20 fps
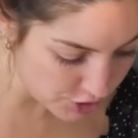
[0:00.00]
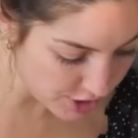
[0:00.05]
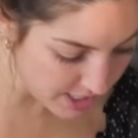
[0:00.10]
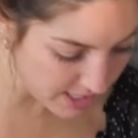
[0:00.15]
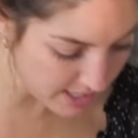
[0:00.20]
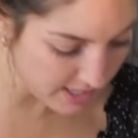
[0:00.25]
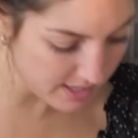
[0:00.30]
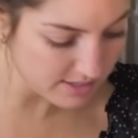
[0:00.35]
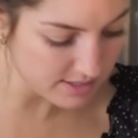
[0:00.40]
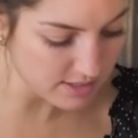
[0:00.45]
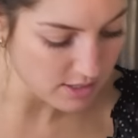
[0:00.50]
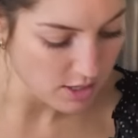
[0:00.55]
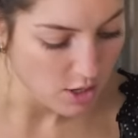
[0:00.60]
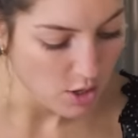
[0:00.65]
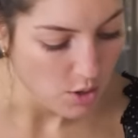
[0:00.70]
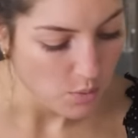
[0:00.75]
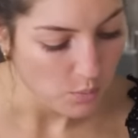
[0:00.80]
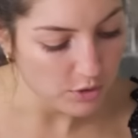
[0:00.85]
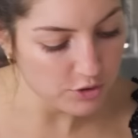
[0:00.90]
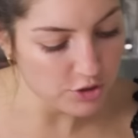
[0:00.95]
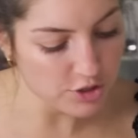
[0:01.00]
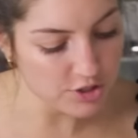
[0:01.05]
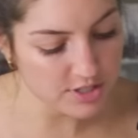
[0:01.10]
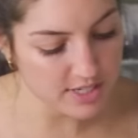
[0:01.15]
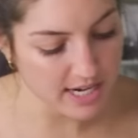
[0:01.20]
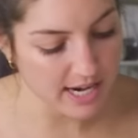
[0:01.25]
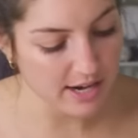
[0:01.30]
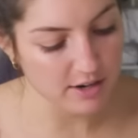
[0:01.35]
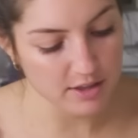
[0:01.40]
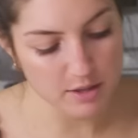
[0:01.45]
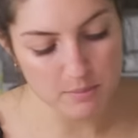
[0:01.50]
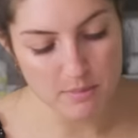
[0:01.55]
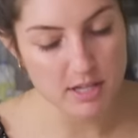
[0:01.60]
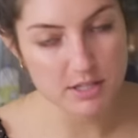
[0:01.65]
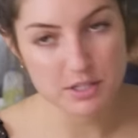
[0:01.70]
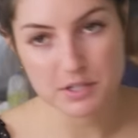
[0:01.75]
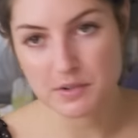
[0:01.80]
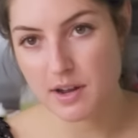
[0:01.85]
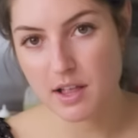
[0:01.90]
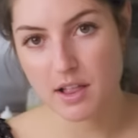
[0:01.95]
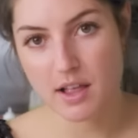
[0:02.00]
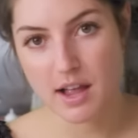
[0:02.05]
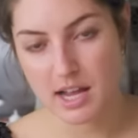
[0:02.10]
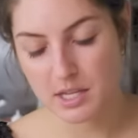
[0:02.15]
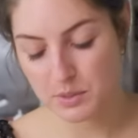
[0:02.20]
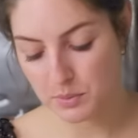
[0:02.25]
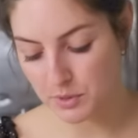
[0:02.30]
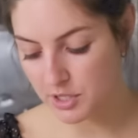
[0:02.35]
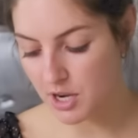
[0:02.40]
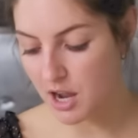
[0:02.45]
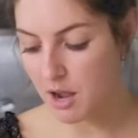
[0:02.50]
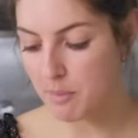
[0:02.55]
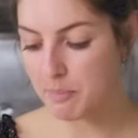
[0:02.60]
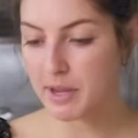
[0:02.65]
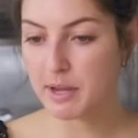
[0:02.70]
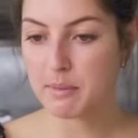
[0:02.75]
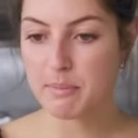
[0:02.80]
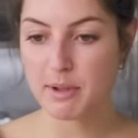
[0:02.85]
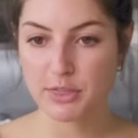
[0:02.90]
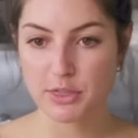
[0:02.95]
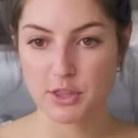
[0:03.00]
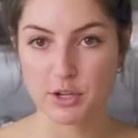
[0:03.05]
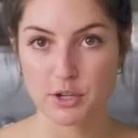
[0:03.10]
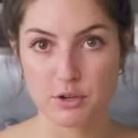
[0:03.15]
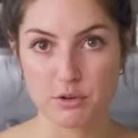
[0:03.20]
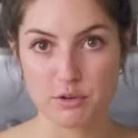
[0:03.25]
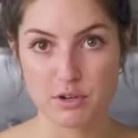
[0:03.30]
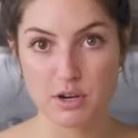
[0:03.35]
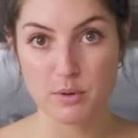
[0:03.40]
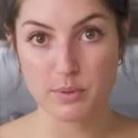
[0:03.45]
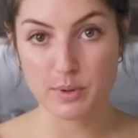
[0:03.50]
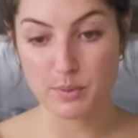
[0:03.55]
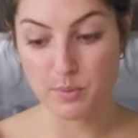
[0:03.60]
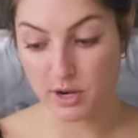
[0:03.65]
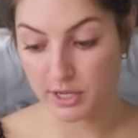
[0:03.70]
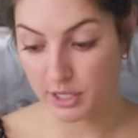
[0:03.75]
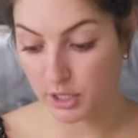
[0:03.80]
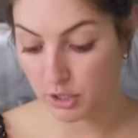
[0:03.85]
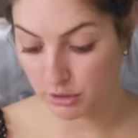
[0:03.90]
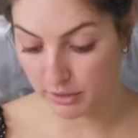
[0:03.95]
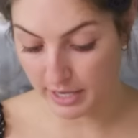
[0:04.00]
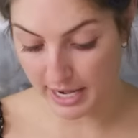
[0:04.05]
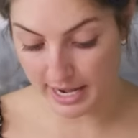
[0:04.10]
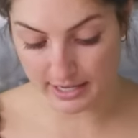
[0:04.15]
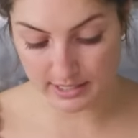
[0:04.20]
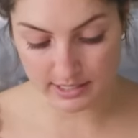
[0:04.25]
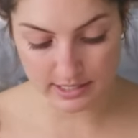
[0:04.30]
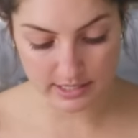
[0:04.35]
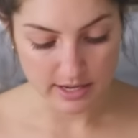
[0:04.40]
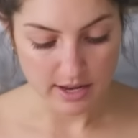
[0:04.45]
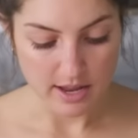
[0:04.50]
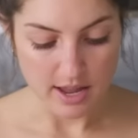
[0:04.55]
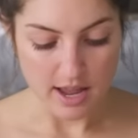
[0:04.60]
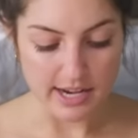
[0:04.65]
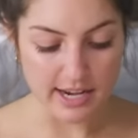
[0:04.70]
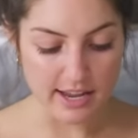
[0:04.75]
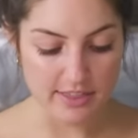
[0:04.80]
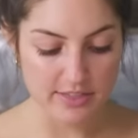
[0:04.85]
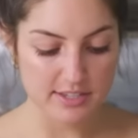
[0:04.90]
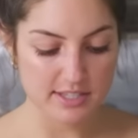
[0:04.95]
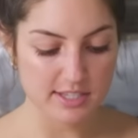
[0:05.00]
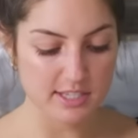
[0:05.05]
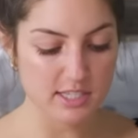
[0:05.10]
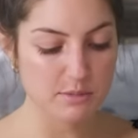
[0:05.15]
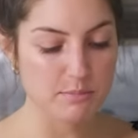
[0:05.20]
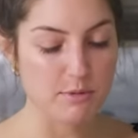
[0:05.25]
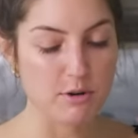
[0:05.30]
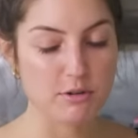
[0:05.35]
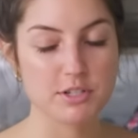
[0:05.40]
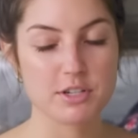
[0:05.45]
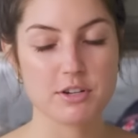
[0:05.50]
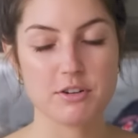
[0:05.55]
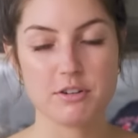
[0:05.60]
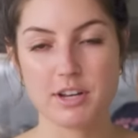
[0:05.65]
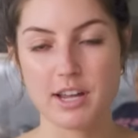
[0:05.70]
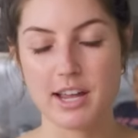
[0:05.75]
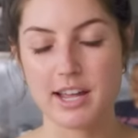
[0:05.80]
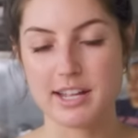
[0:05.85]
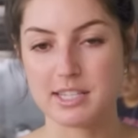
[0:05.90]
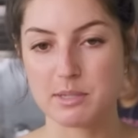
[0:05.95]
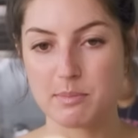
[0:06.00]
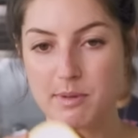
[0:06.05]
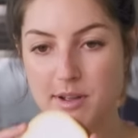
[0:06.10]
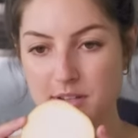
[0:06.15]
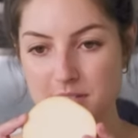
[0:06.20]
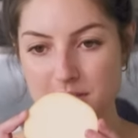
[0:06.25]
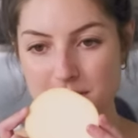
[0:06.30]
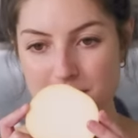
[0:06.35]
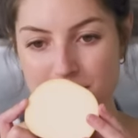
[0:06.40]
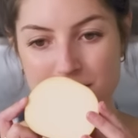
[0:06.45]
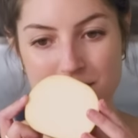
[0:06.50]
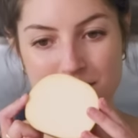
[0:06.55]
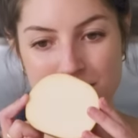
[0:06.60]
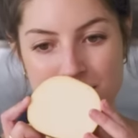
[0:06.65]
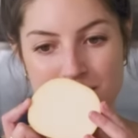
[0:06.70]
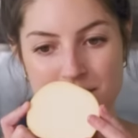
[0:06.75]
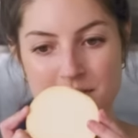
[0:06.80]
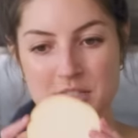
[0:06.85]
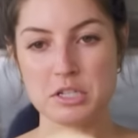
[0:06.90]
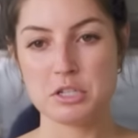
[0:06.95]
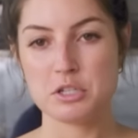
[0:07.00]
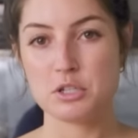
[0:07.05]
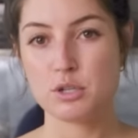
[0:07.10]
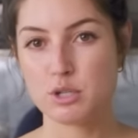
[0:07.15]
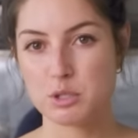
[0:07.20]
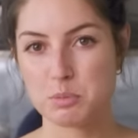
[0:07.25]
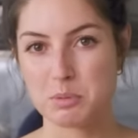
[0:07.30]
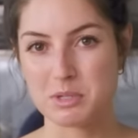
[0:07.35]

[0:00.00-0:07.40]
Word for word: cheese, we'll just tear the mozzarella as we're topping, but the Gouda we wanna grate. Again, this is smoked Gouda. It smells so